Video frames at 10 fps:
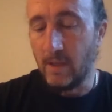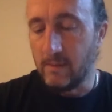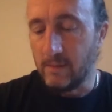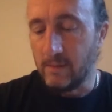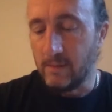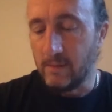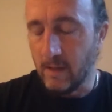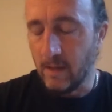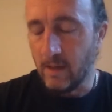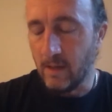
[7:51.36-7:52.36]
Yeah.
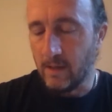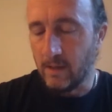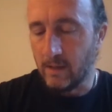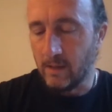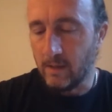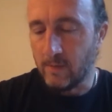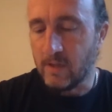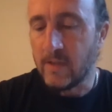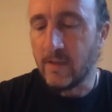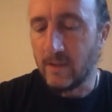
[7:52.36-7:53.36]
And I was
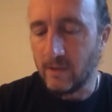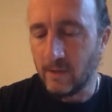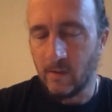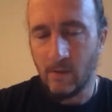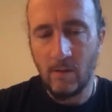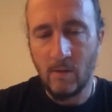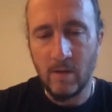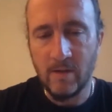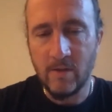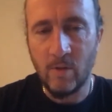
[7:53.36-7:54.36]
listening to you
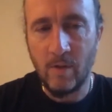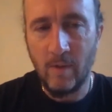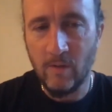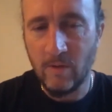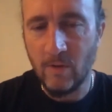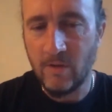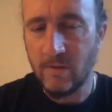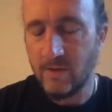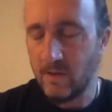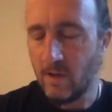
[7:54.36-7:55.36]
guys talking about ontological
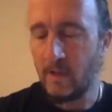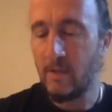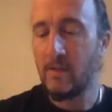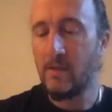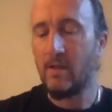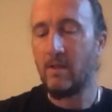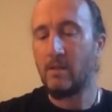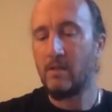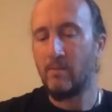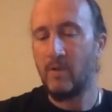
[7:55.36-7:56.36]
design in the
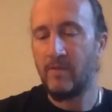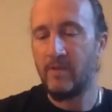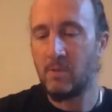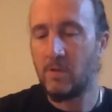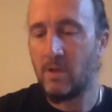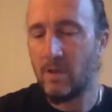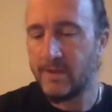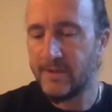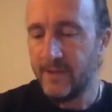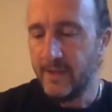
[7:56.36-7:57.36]
previous
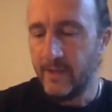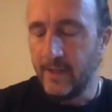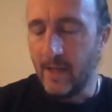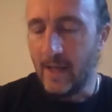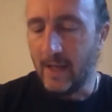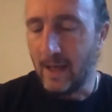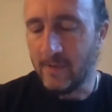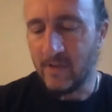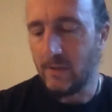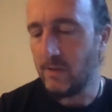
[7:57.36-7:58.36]
podcast, and
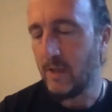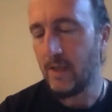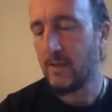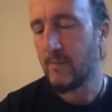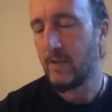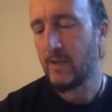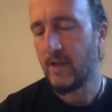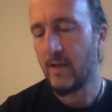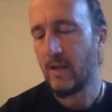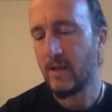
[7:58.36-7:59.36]
absolutely. I mean,
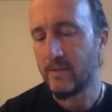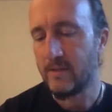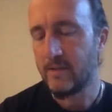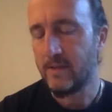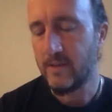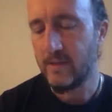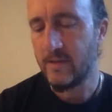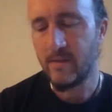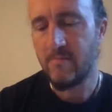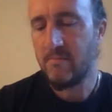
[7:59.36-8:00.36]
this
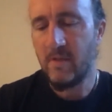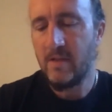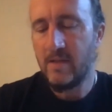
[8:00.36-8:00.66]
is it's